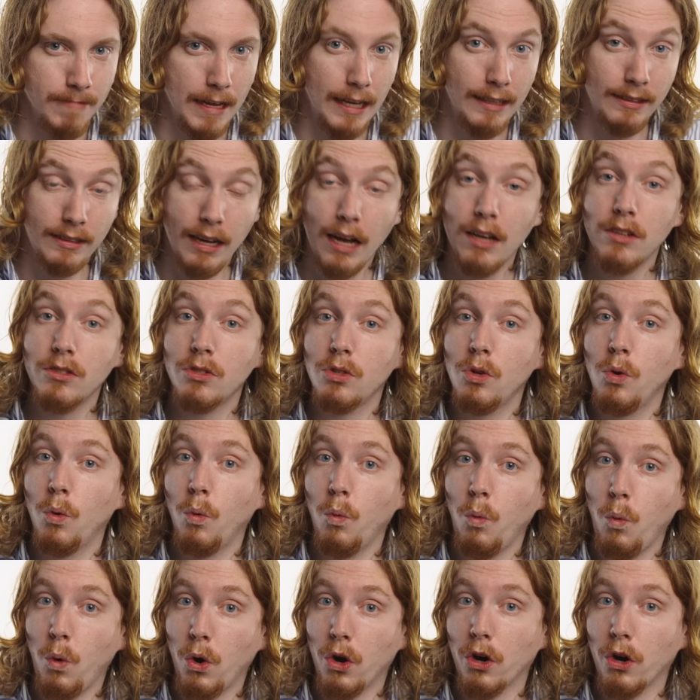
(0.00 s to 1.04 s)
It does
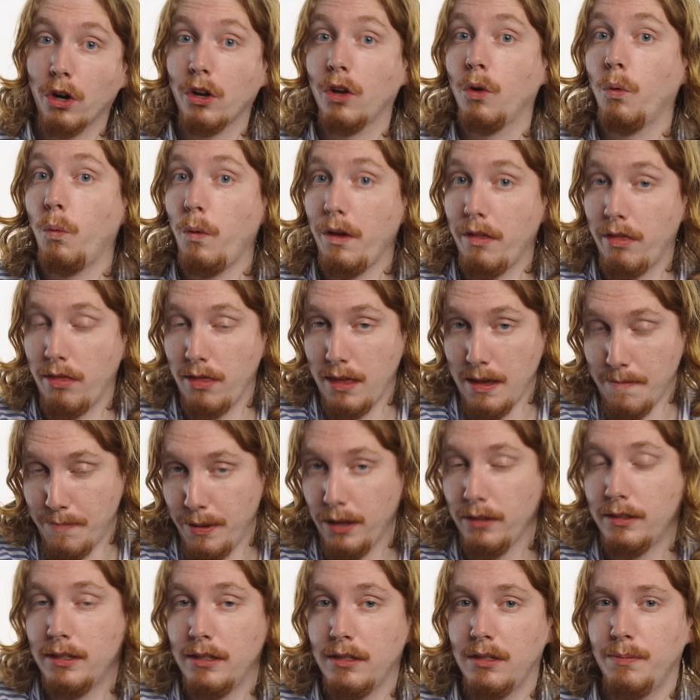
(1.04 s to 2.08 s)
work with the
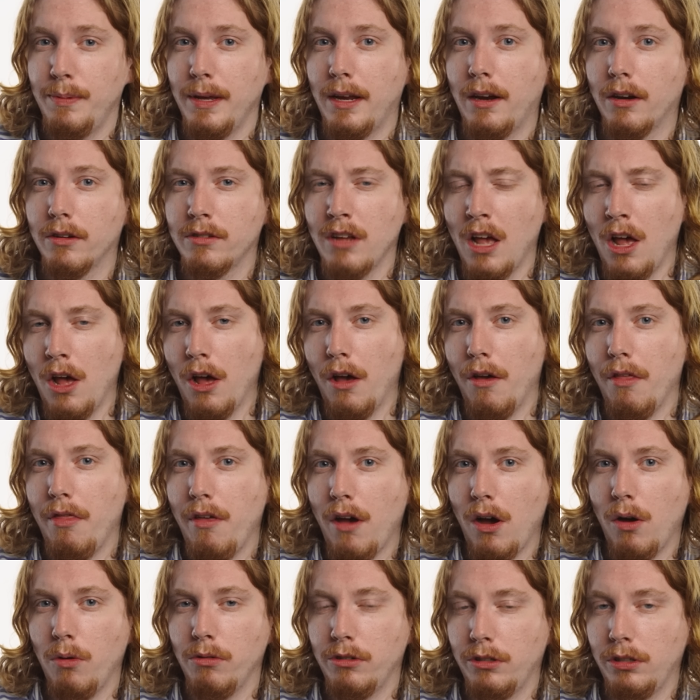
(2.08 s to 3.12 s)
built-in speakers,
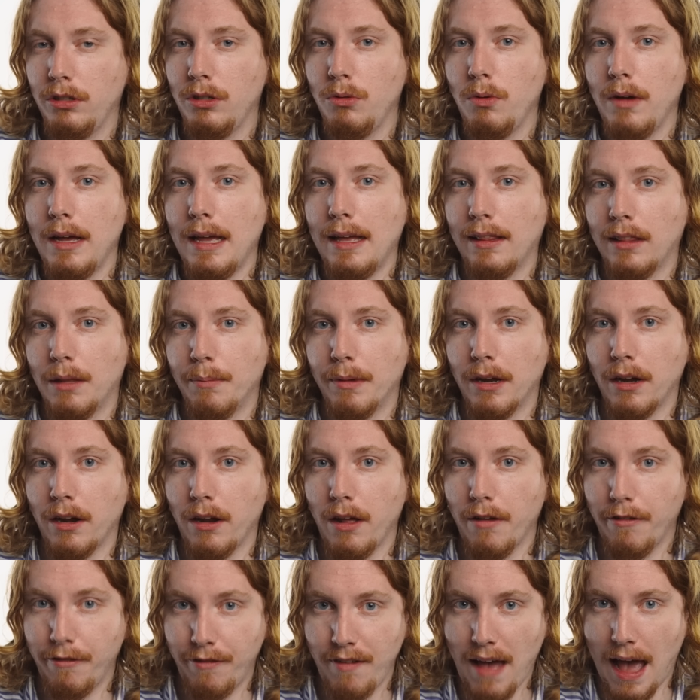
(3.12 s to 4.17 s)
though to a limited
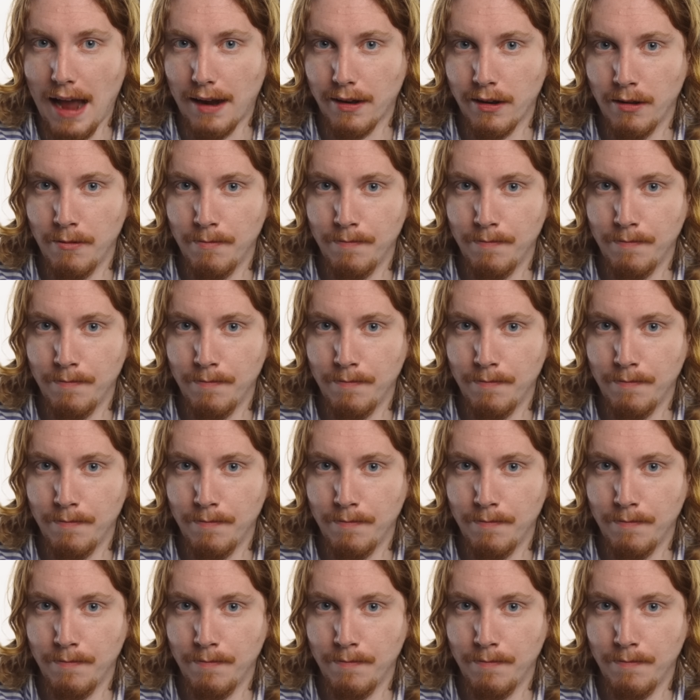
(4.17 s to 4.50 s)
effect.